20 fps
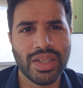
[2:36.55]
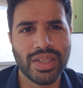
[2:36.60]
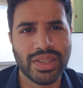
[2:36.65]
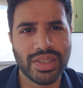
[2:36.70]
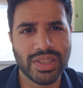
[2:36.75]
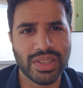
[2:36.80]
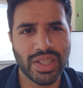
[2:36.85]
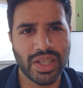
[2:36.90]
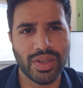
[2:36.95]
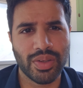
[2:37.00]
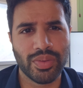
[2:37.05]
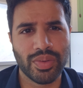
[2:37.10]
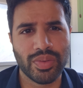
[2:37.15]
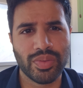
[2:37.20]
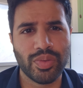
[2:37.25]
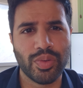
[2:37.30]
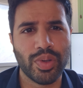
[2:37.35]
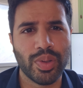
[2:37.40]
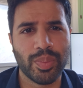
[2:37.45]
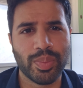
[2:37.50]
He shot over
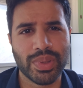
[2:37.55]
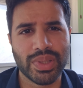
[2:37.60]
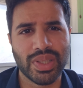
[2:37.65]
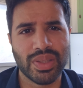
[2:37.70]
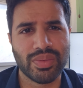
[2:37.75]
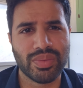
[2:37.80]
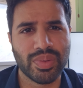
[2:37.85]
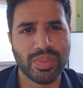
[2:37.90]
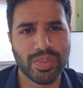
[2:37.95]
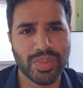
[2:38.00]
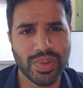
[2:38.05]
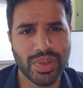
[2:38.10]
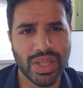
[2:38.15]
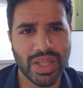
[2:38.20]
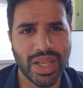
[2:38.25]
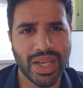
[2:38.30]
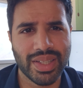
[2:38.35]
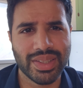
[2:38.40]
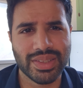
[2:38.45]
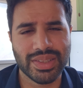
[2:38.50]
40% from three
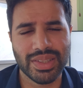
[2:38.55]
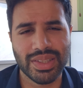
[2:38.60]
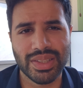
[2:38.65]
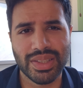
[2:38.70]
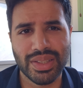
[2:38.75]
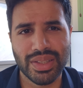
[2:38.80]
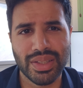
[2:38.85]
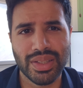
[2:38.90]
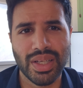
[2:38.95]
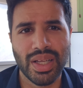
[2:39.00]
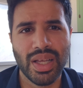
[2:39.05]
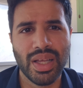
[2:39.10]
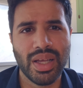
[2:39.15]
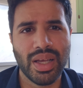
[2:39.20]
last season,